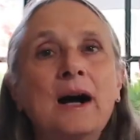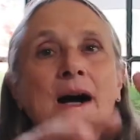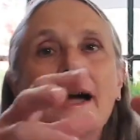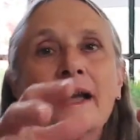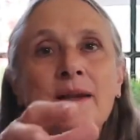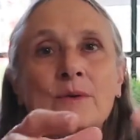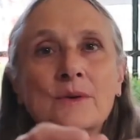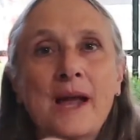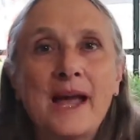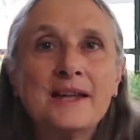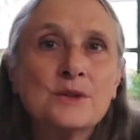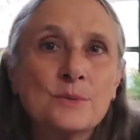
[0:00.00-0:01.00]
I
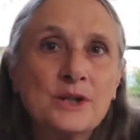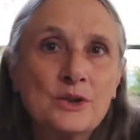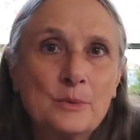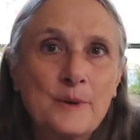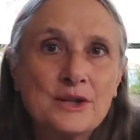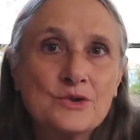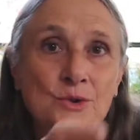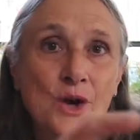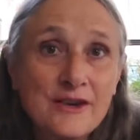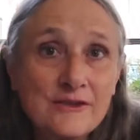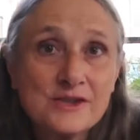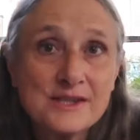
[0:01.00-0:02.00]
had to renew my
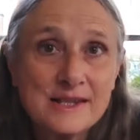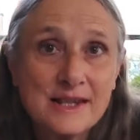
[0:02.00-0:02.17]
driver's